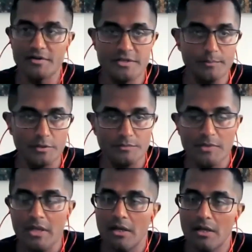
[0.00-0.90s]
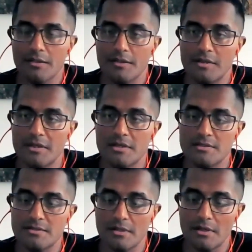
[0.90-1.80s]
Very simple. The thing
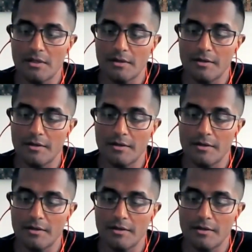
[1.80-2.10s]
is,